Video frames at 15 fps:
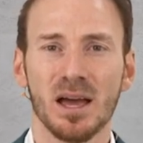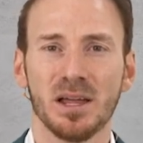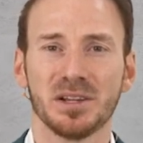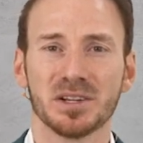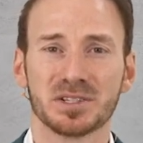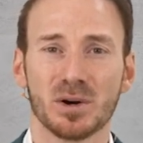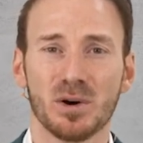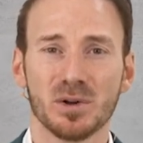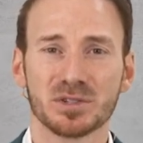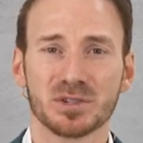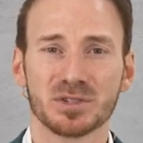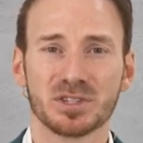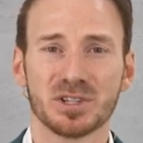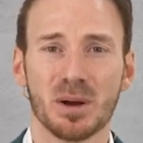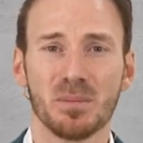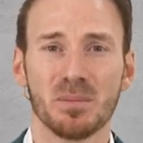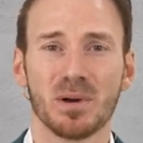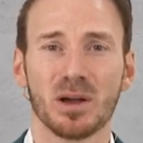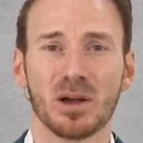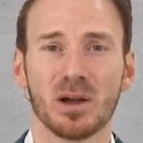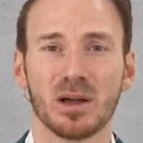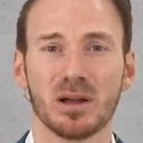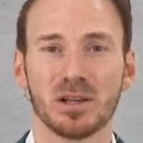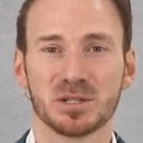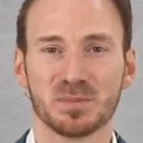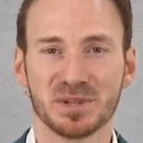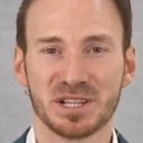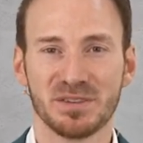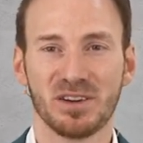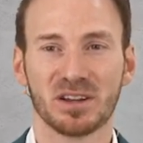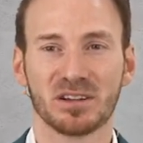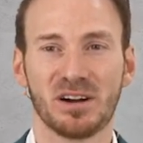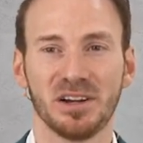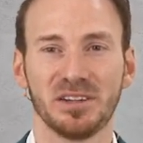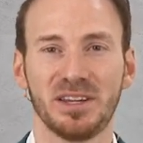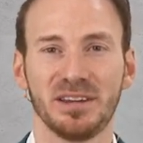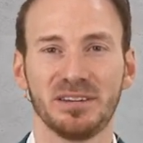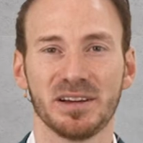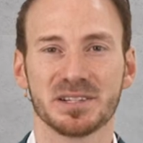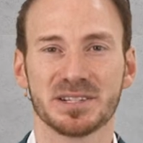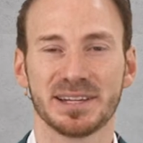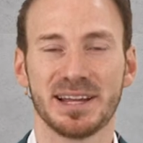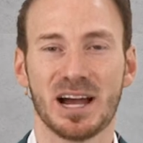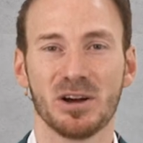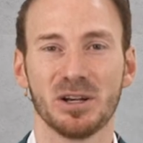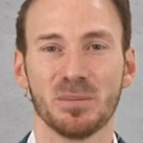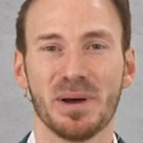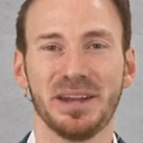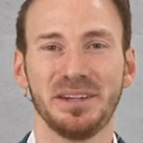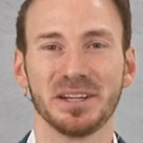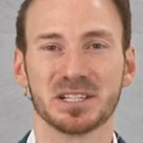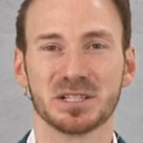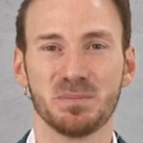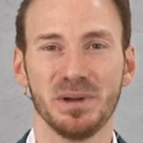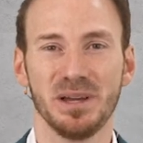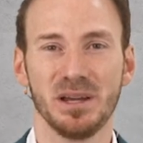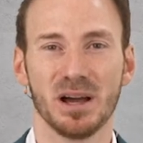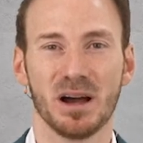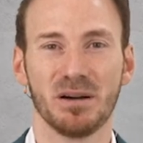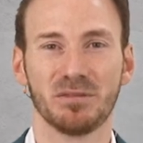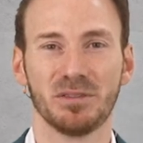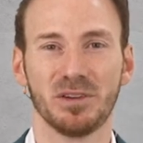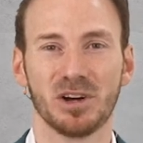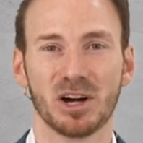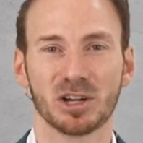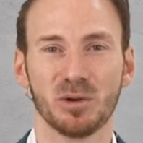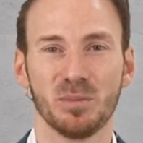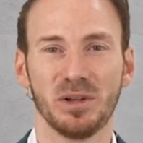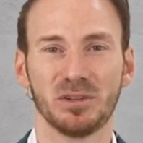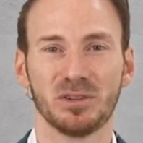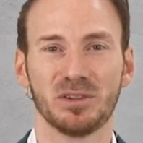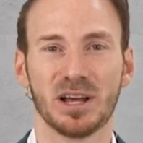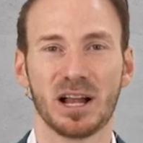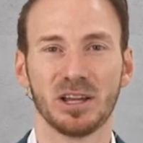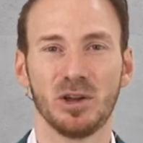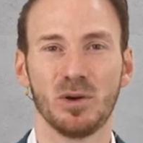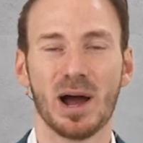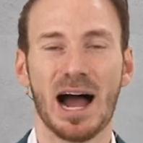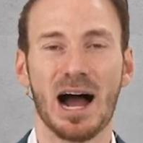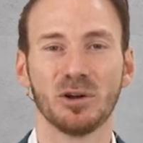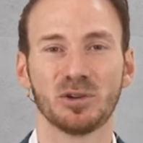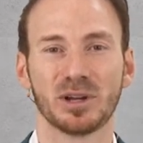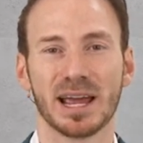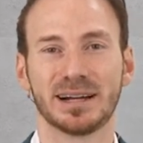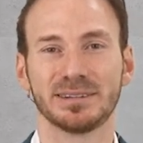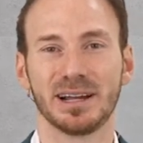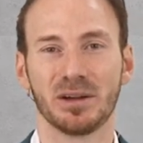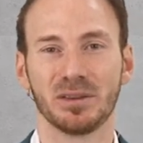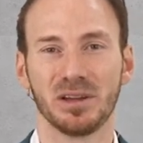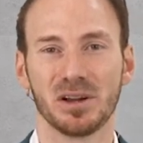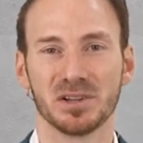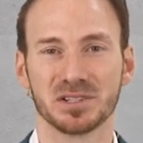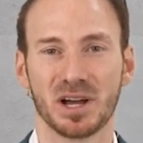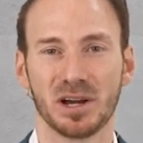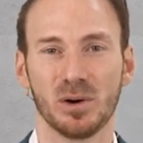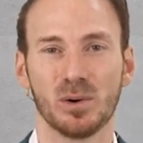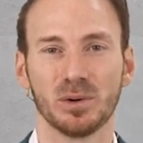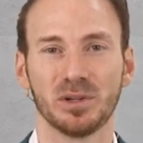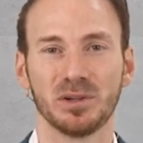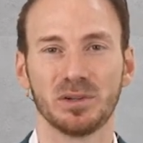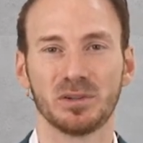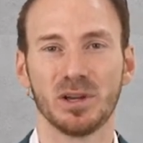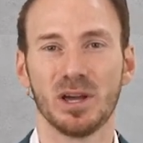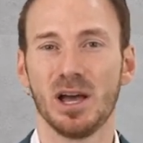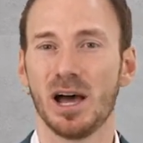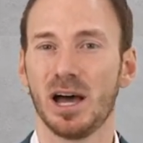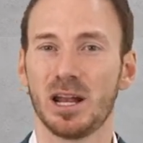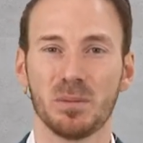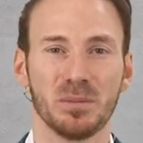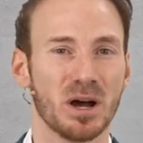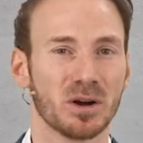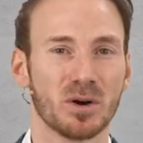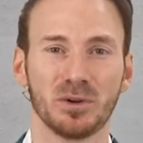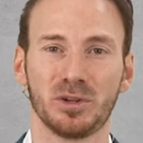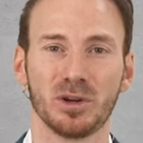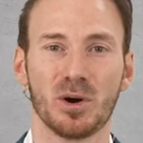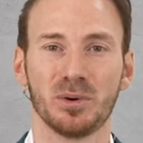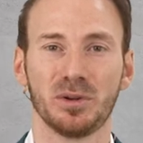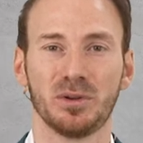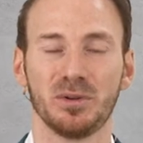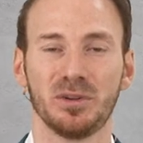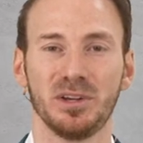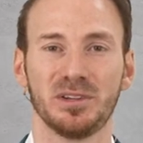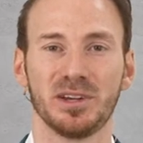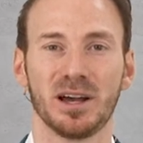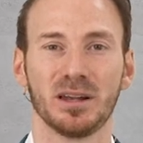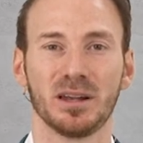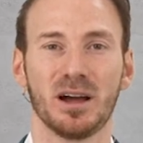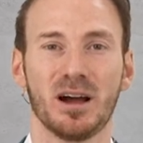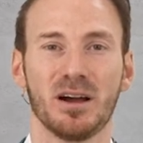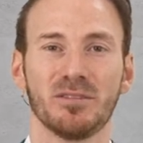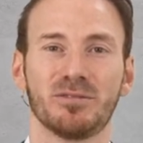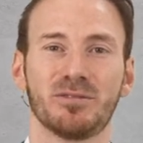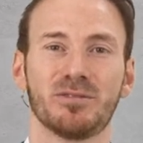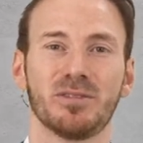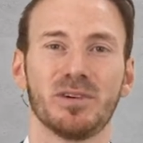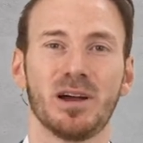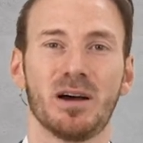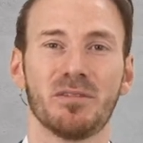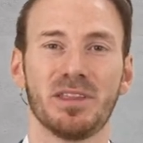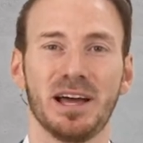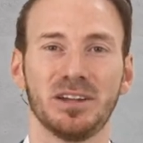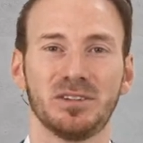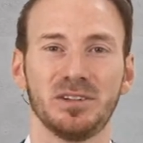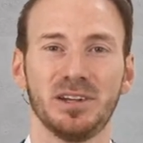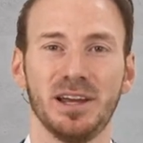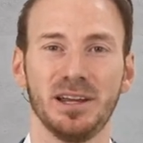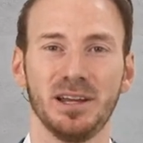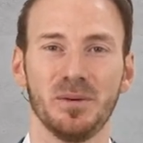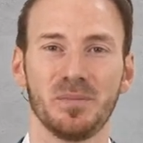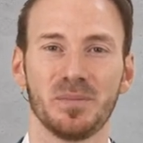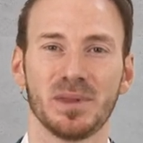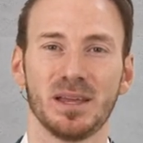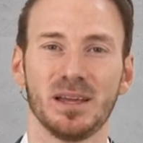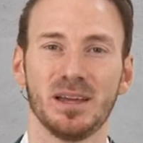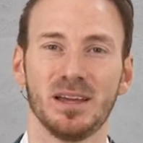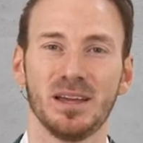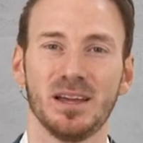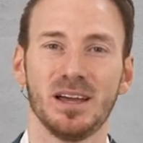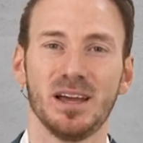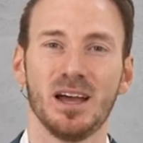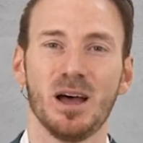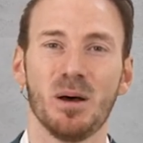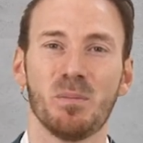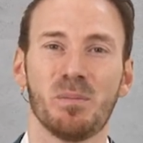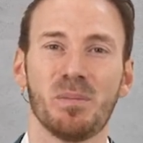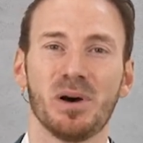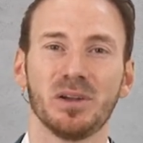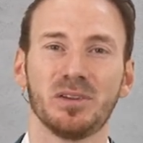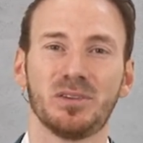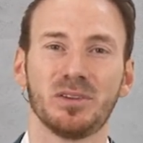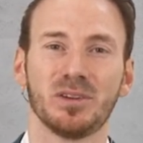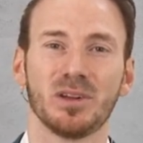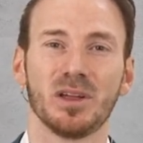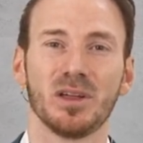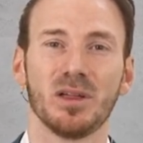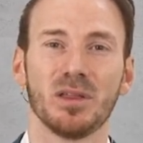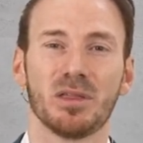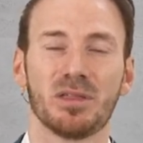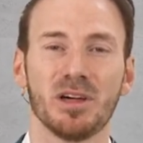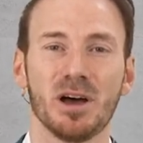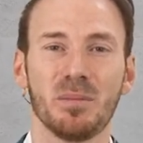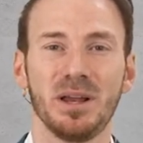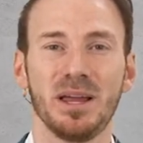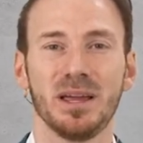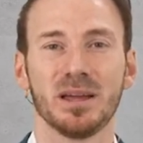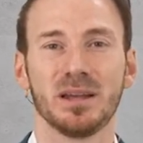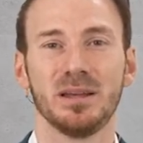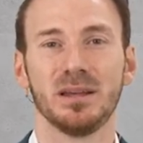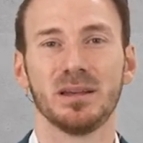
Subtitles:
There's also some specific criteria set out in Appendix B of the document to tell you how to carry out the on-site audit, and I'm not going to go into detail of that today. But thermally,